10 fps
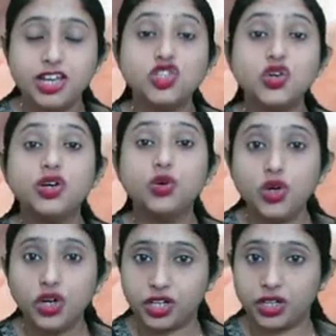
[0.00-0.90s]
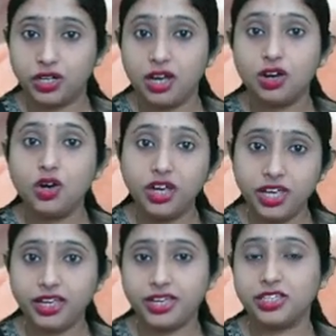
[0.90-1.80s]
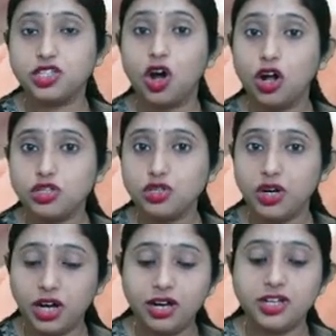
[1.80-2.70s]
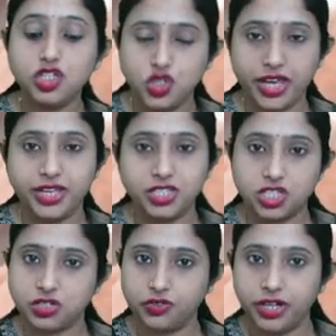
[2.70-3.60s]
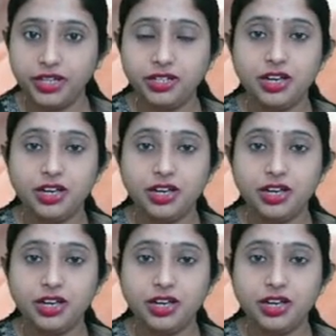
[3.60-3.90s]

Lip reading: So cooking is also a change, right?